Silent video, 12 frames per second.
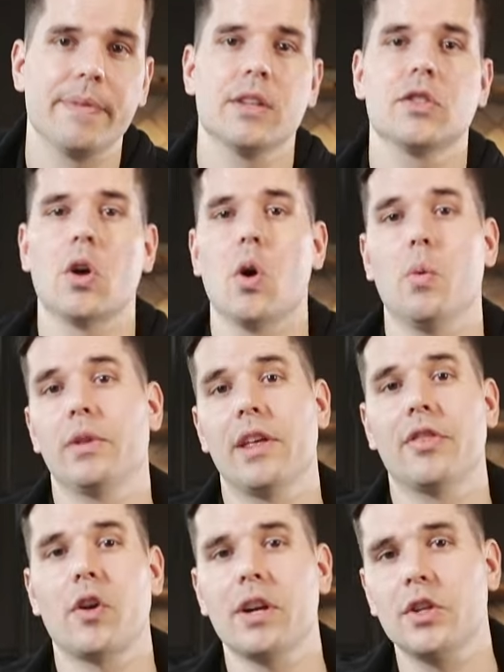So with a
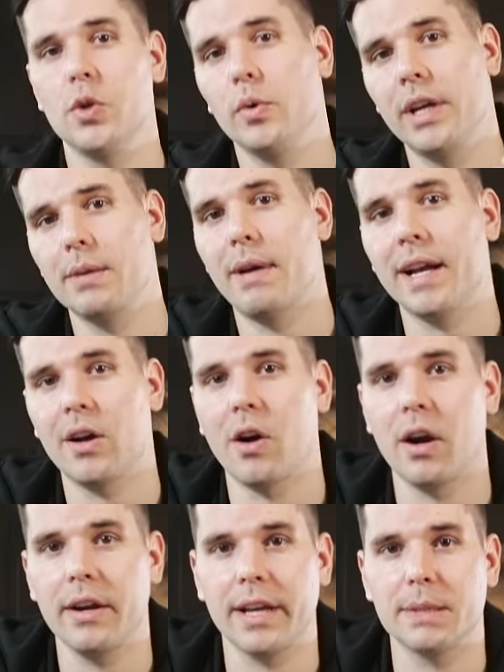32GB
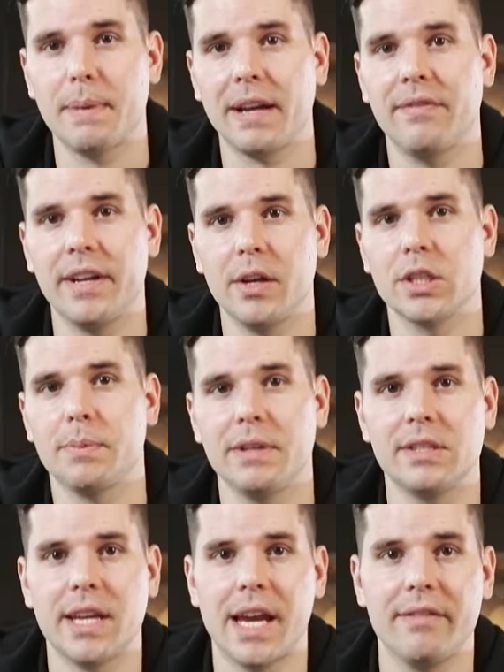card, expect videos to be
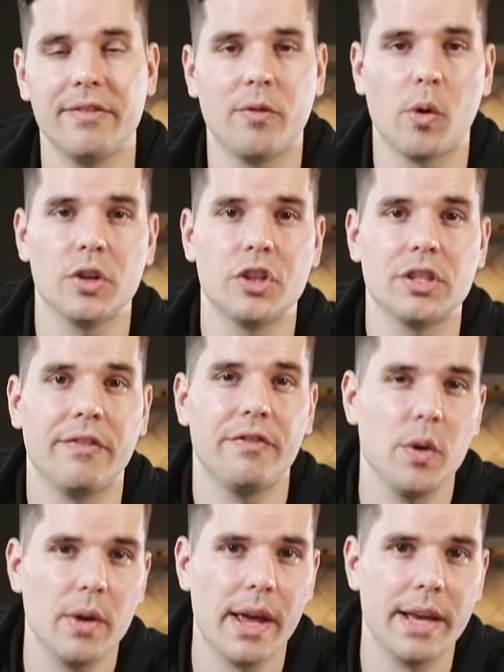saved for just a
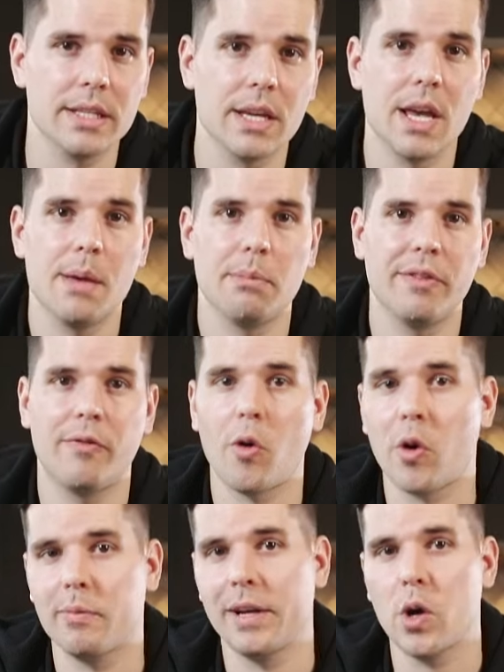few days
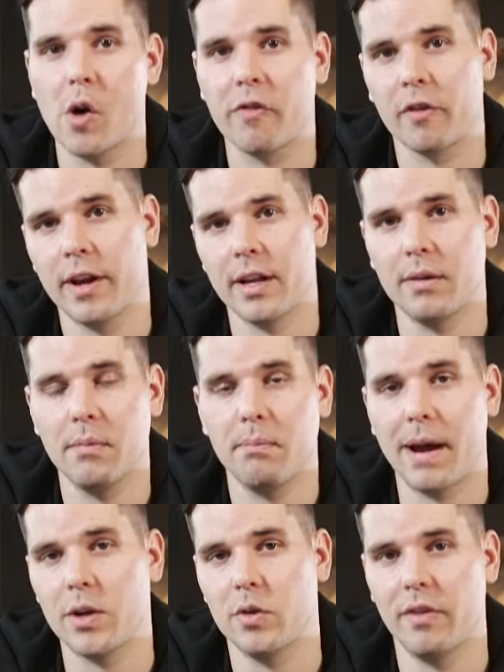before being overwritten
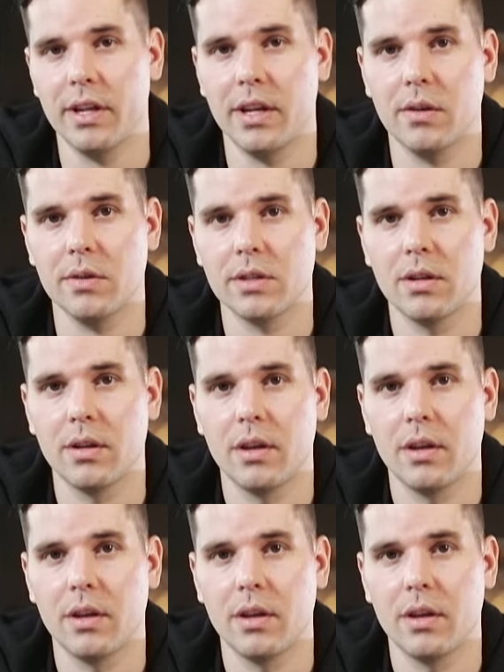by new videos.